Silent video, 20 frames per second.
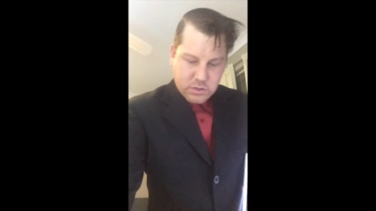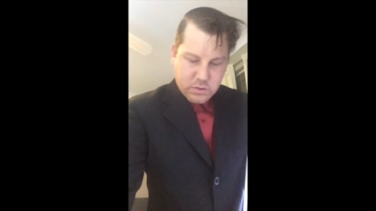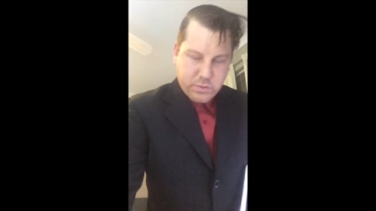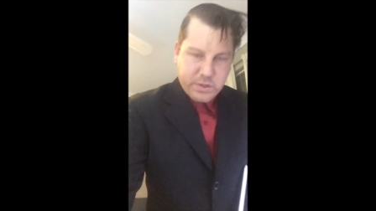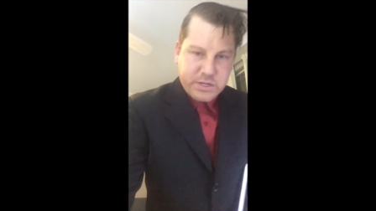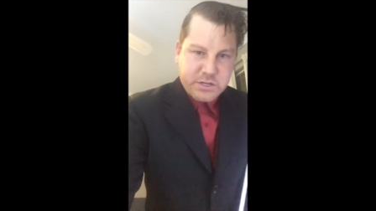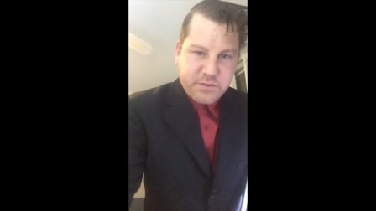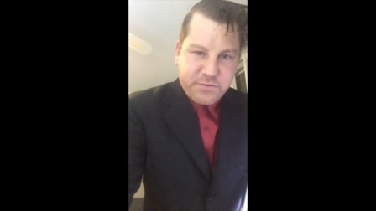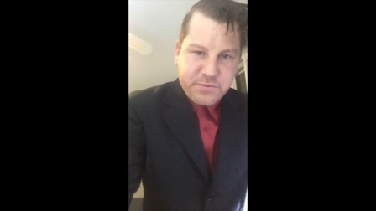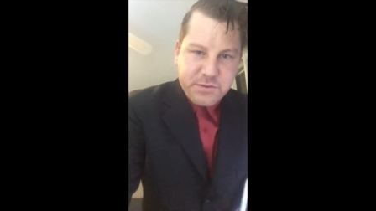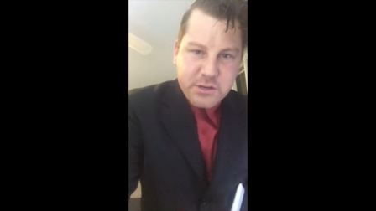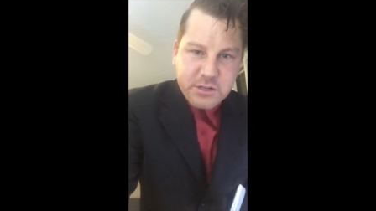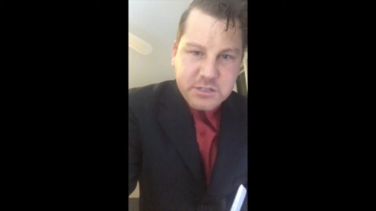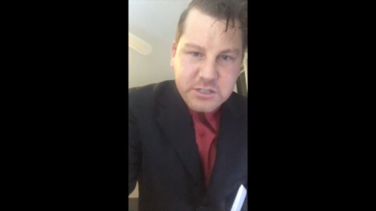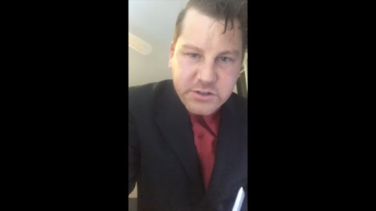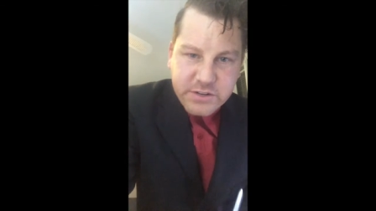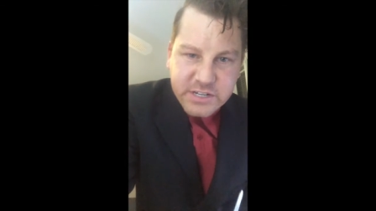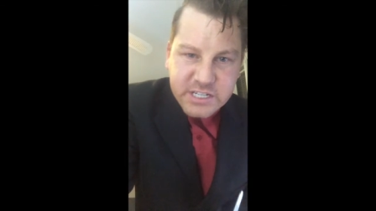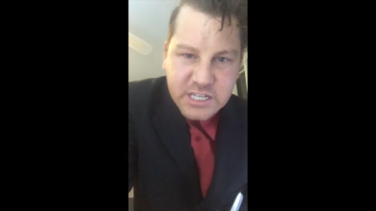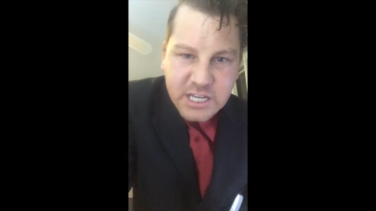When your
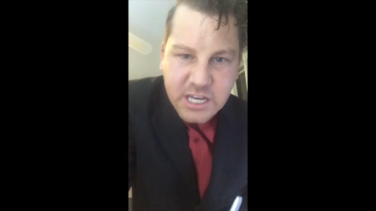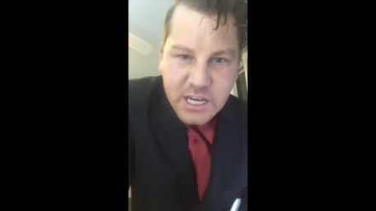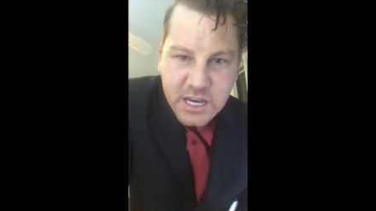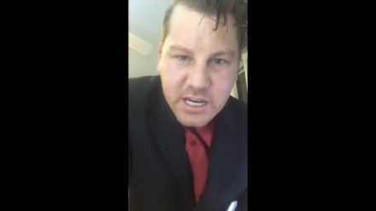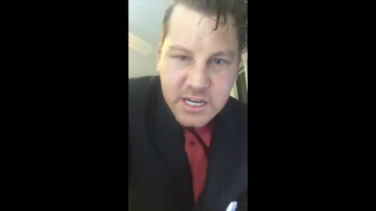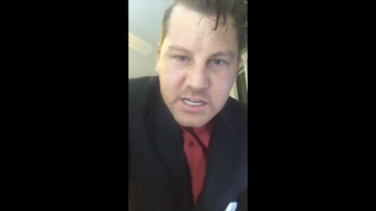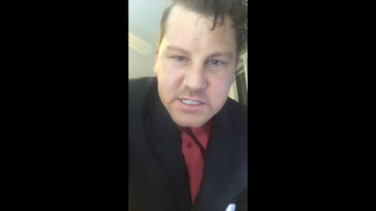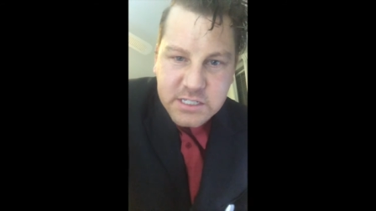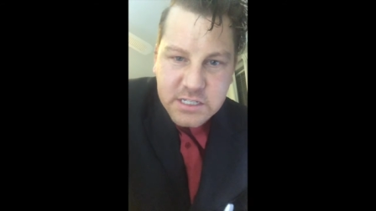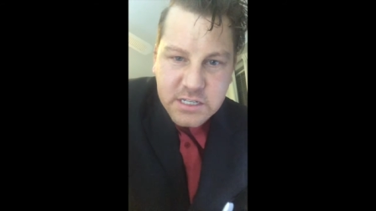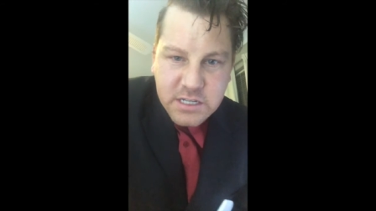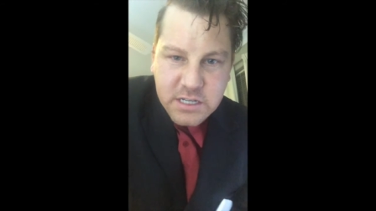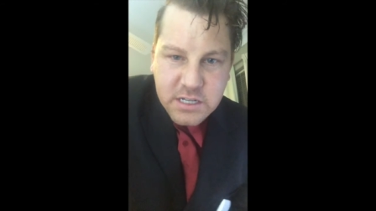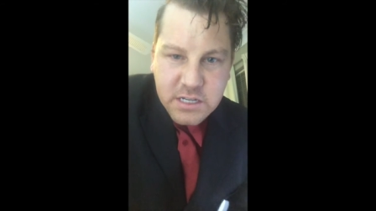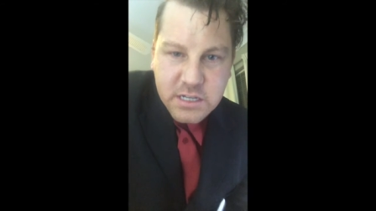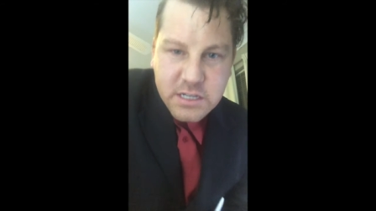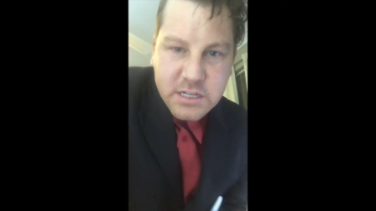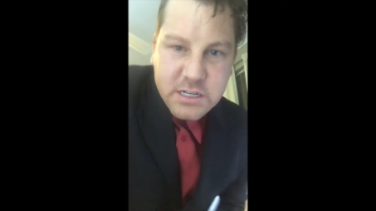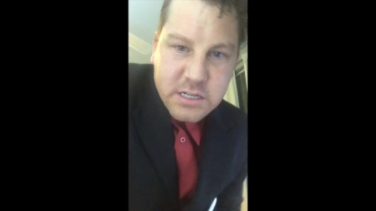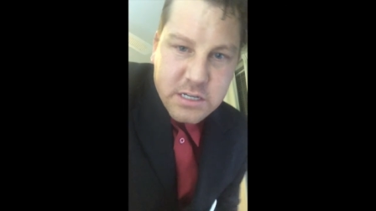future is keen,
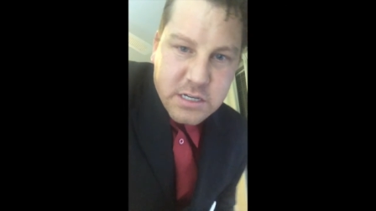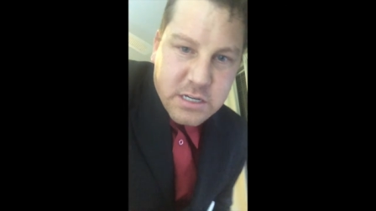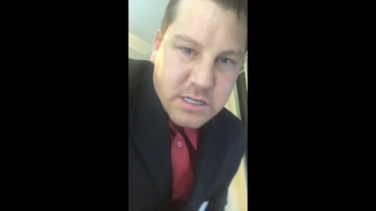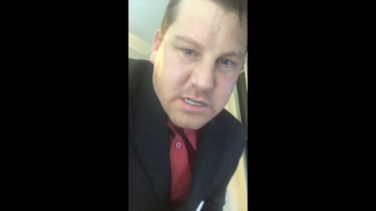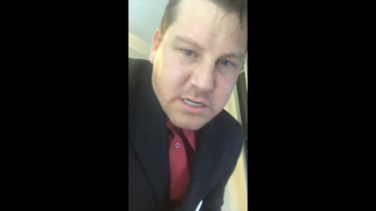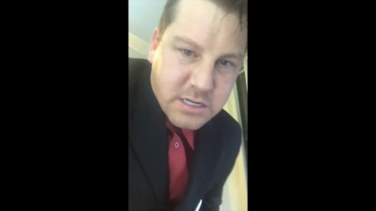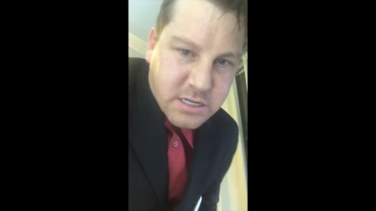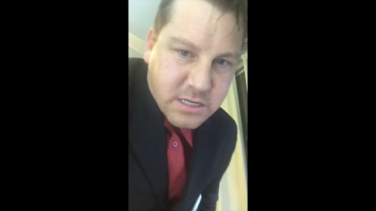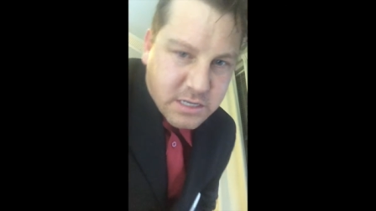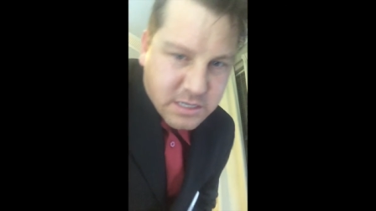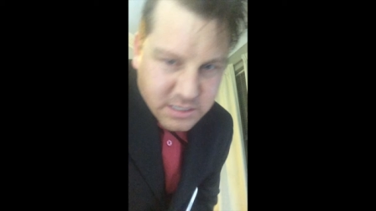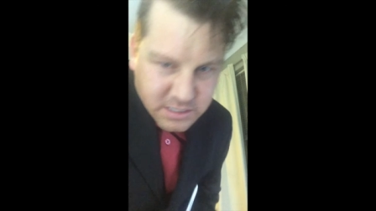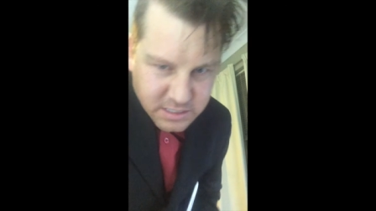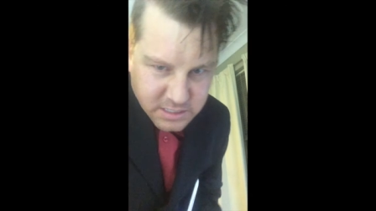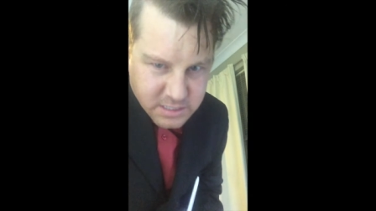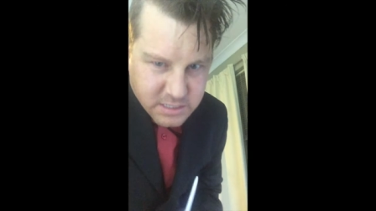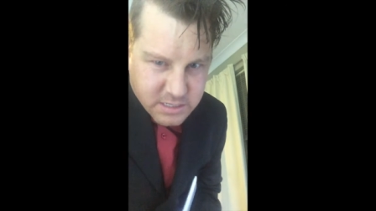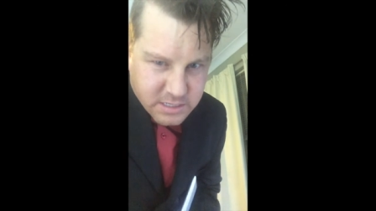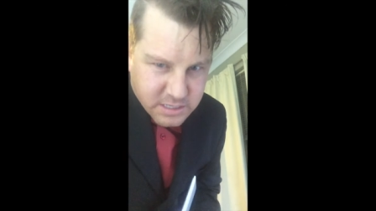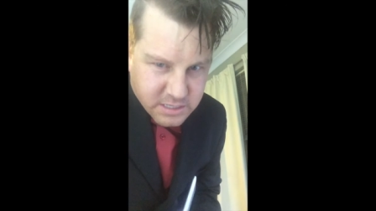
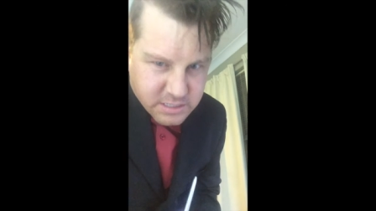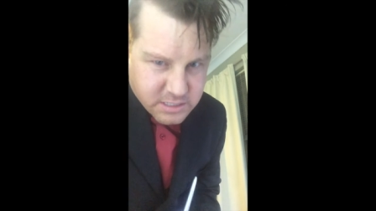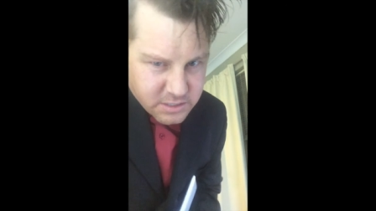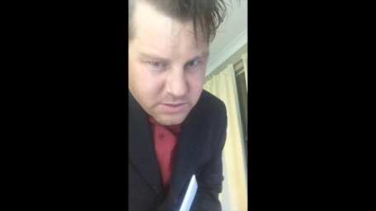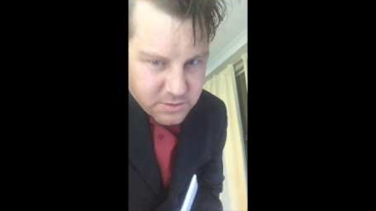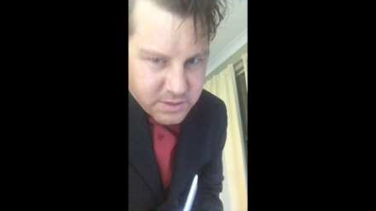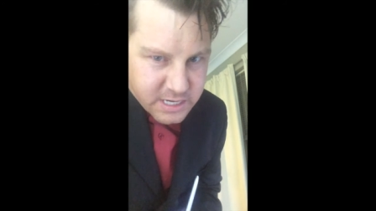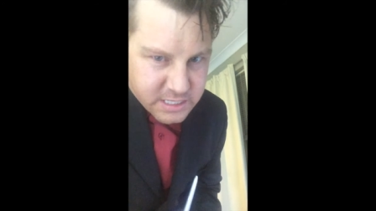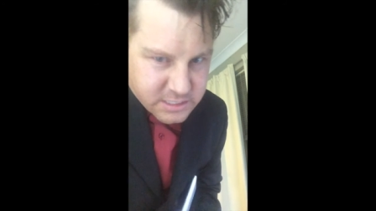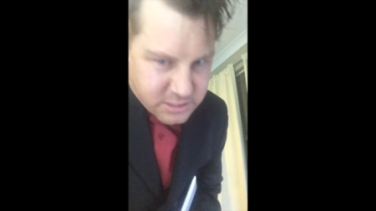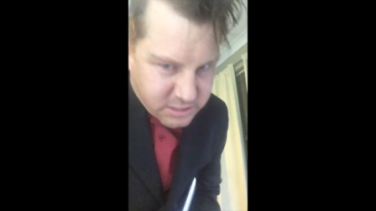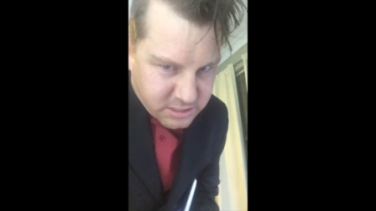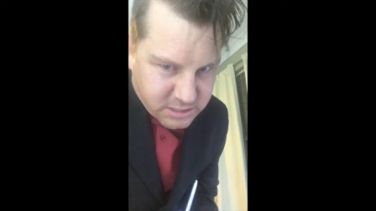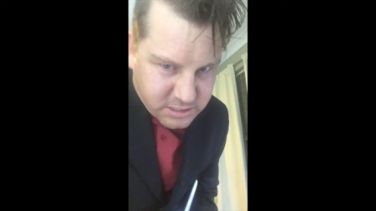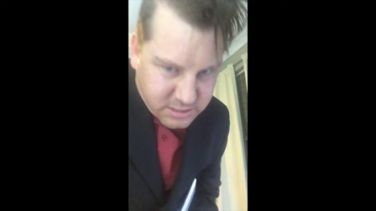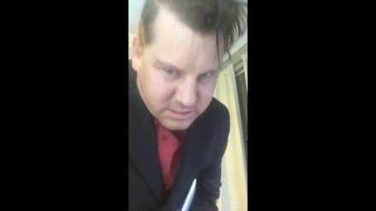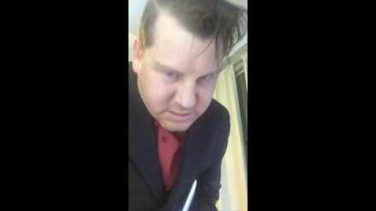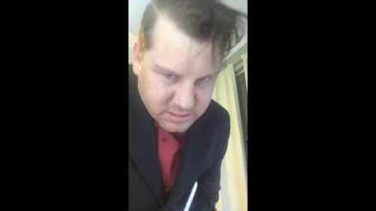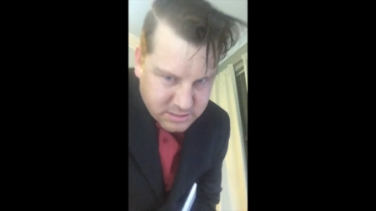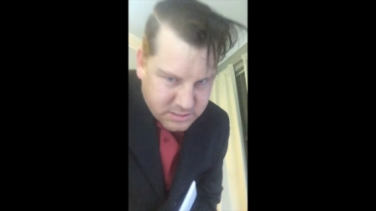then you are
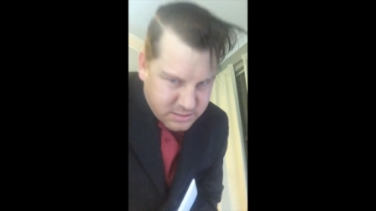too.